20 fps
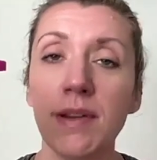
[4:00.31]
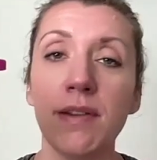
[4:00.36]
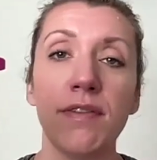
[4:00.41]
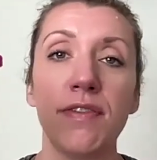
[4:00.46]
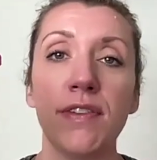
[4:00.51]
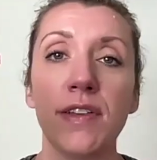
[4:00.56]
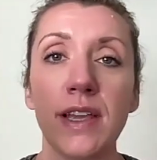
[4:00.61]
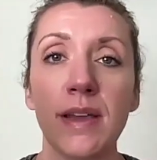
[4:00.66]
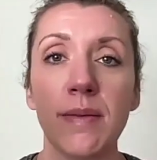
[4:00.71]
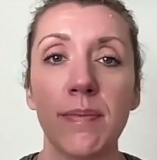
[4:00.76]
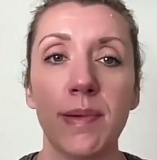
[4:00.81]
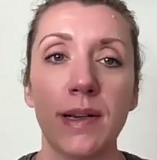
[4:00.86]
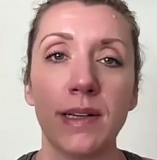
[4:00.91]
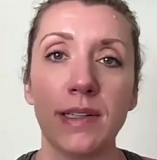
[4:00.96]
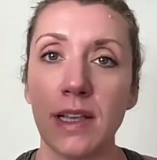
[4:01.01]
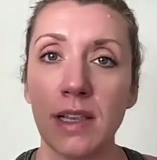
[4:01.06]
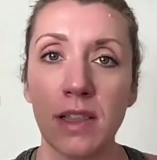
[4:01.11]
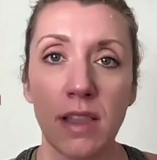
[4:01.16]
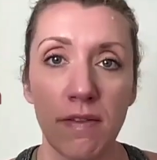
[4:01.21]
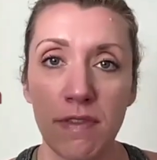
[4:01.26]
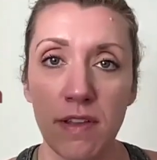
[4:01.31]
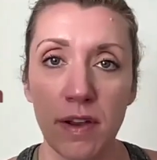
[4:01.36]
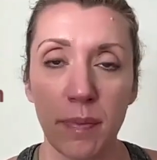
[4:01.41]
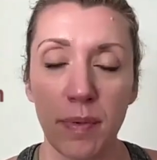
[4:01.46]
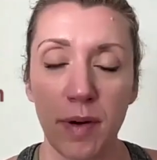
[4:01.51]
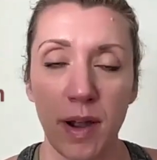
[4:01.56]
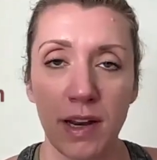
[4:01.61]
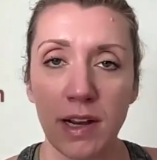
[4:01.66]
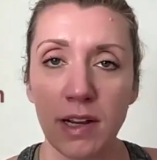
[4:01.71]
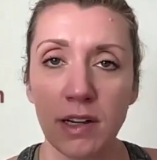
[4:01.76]
affiliate because I love their
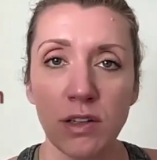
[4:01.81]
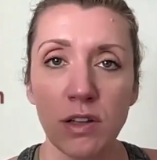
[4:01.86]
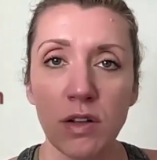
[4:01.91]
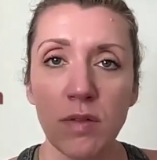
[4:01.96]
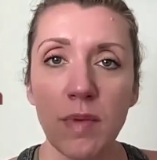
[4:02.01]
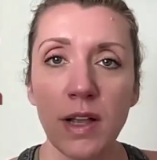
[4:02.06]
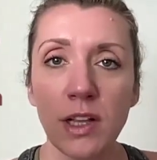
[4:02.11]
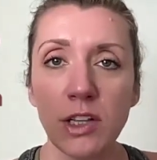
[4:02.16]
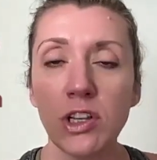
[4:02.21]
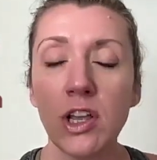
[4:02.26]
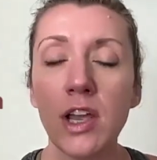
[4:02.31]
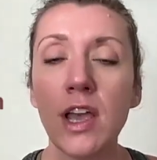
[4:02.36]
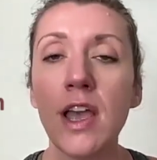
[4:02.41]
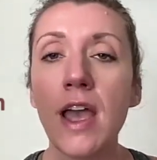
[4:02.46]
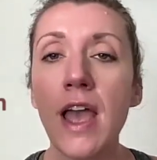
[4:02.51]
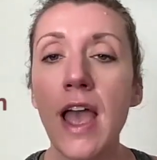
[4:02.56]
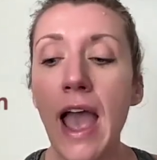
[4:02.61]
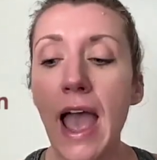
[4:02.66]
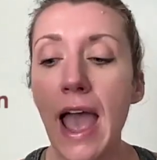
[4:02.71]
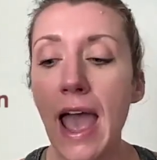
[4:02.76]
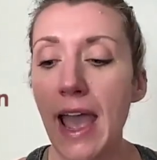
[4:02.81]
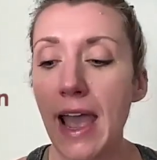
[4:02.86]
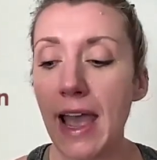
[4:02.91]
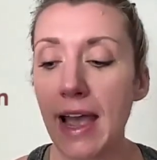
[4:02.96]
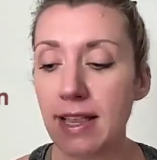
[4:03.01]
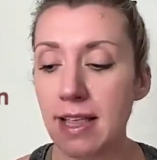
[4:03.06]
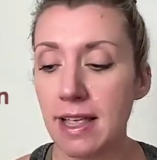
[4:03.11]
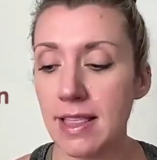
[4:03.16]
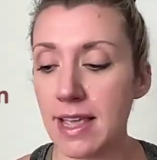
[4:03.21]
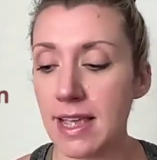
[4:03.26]
product so much.
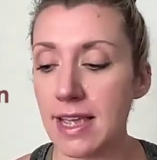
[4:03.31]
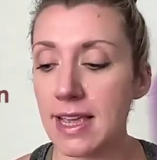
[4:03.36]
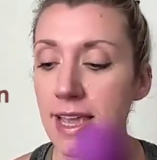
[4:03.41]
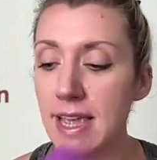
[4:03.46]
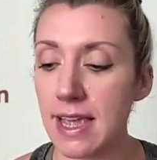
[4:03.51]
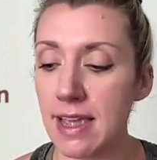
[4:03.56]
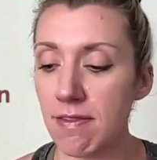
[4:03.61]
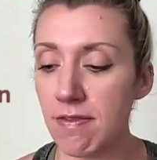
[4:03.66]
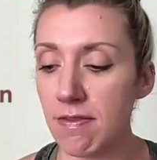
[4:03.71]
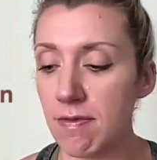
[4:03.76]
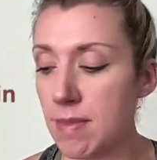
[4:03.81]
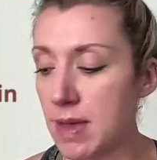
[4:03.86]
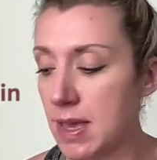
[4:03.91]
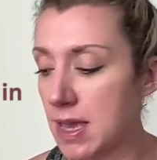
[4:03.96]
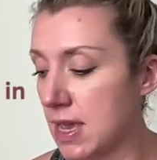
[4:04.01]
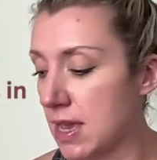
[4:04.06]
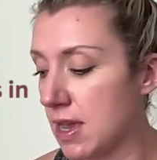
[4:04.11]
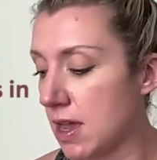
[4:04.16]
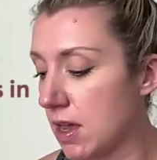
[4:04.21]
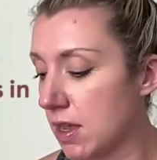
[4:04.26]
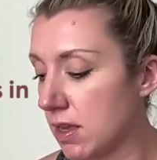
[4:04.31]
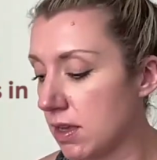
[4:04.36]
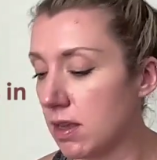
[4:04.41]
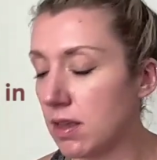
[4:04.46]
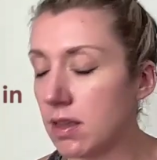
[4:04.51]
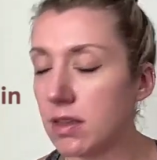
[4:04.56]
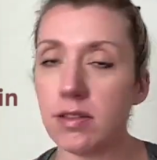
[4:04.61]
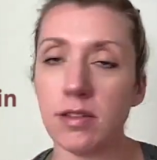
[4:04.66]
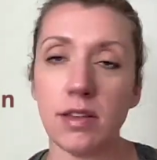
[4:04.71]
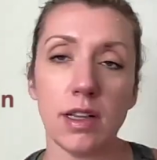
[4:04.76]
And they gave me
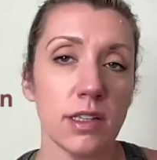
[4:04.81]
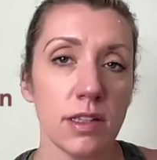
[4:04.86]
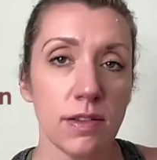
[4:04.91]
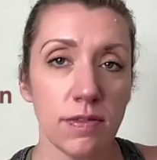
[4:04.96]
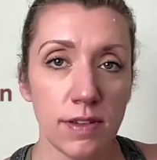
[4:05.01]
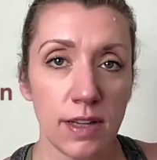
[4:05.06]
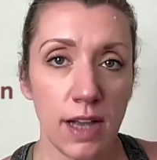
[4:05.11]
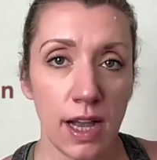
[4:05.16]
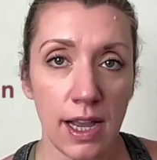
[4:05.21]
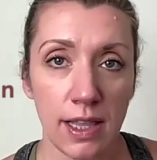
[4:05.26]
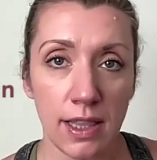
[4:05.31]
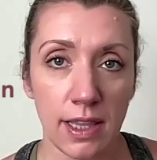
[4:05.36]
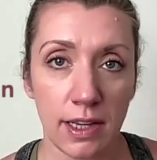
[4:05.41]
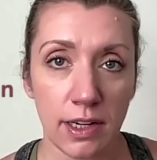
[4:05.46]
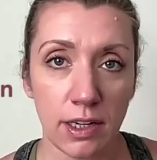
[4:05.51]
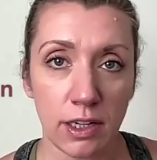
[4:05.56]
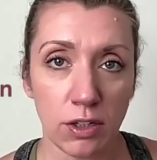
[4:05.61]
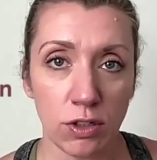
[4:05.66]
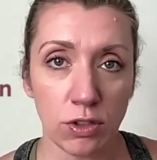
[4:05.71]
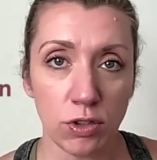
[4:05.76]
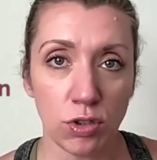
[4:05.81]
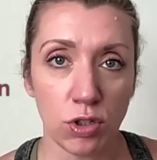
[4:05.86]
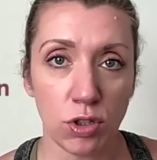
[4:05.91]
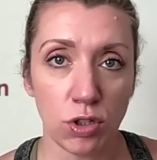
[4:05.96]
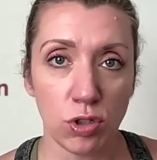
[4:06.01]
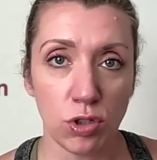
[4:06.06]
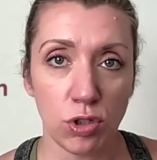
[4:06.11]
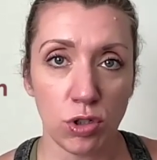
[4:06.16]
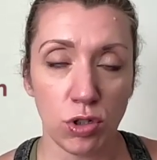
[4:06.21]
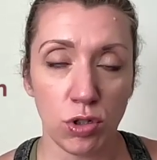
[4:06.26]
sets of dilators
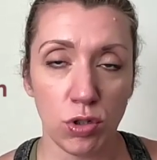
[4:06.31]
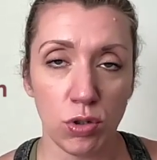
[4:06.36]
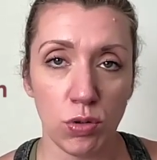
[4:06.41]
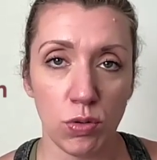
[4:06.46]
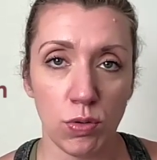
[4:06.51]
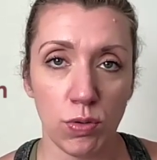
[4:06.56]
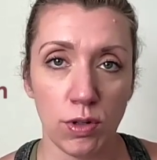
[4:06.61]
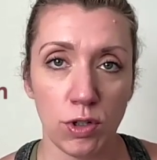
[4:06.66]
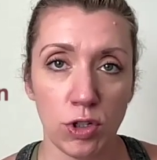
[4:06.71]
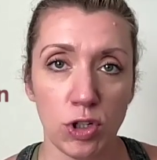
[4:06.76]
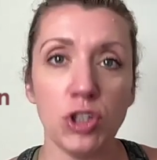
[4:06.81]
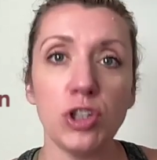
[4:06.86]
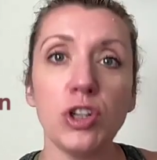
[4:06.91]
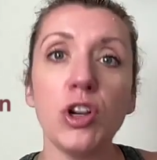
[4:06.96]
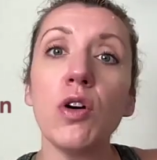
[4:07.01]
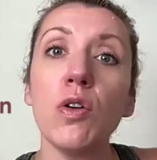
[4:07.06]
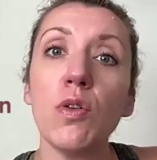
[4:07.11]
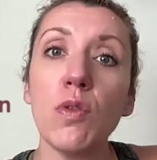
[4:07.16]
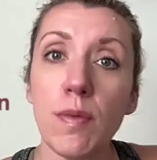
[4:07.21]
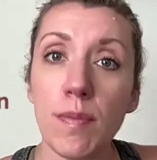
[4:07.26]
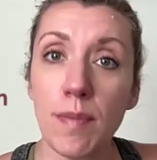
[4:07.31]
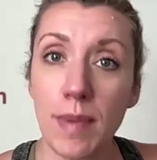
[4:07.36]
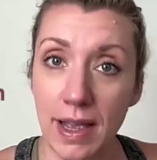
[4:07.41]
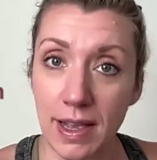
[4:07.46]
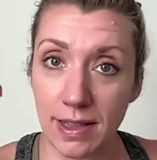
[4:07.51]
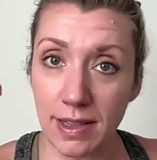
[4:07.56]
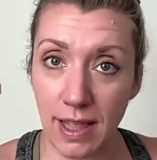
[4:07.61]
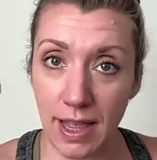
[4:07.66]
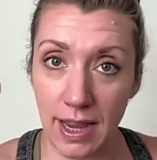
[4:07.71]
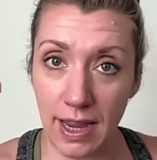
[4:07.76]
to show my
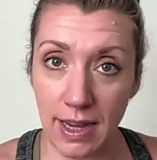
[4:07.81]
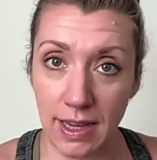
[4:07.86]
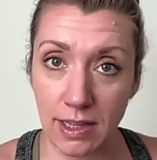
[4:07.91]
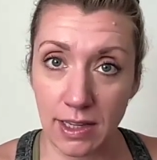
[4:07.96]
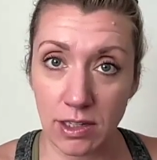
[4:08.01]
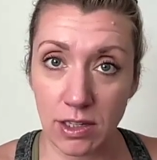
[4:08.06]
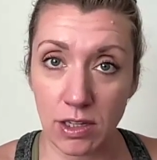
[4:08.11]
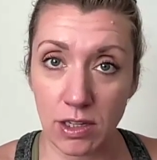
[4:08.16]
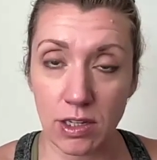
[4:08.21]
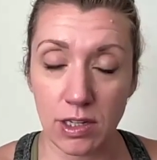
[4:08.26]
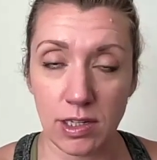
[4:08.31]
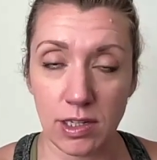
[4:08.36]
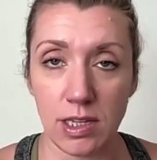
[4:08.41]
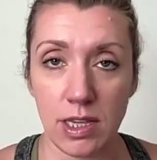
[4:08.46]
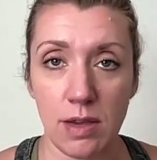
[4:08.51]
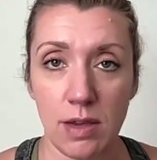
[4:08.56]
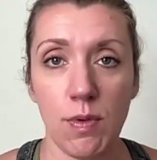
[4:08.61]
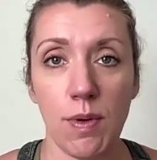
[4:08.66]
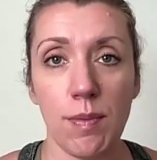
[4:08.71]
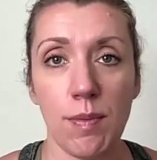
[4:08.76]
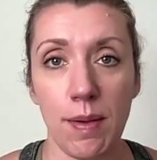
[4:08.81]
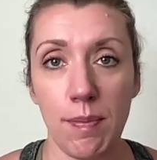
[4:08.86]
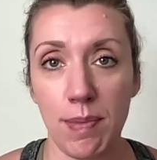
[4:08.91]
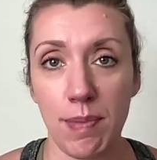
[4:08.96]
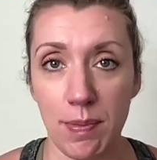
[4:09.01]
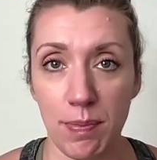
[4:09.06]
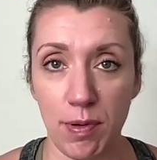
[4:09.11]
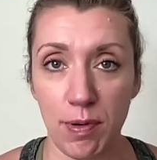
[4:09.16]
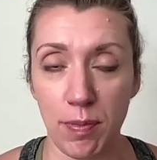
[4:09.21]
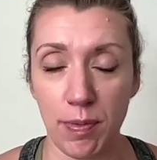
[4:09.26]
clients to see what might
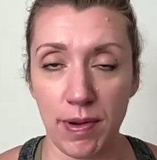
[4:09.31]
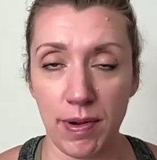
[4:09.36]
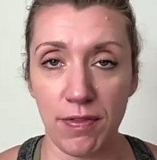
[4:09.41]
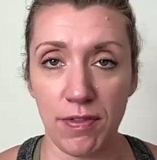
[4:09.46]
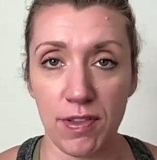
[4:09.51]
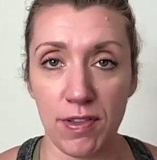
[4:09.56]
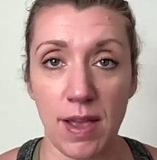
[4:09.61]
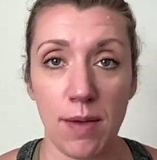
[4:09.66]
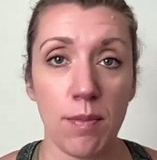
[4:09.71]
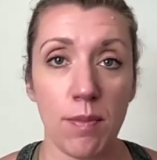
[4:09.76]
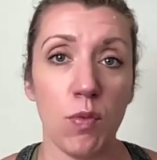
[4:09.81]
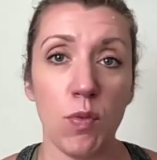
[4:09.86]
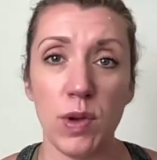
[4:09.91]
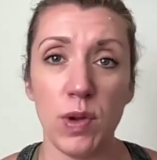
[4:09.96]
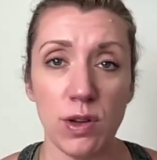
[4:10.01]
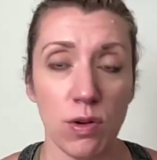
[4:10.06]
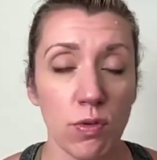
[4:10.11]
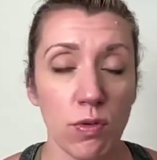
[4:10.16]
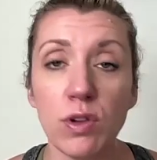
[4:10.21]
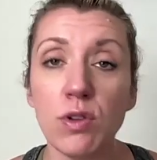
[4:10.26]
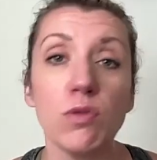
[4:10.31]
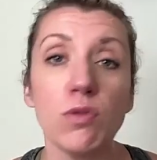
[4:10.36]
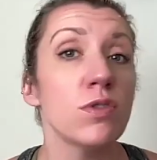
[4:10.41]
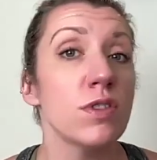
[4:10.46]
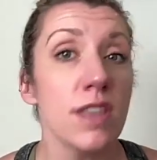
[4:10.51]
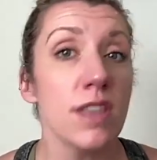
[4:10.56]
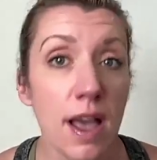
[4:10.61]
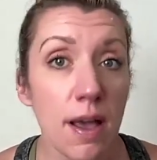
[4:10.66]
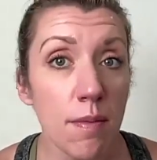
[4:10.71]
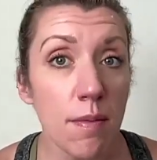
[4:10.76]
be appropriate for them. We don't
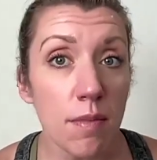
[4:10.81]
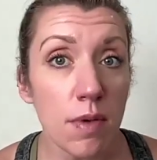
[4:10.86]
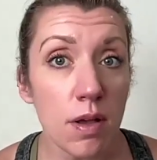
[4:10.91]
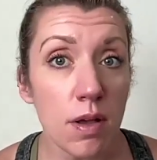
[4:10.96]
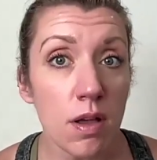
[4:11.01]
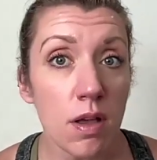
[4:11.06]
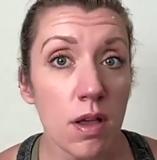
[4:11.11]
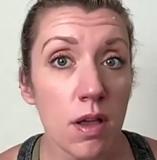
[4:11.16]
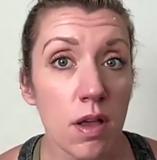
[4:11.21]
use them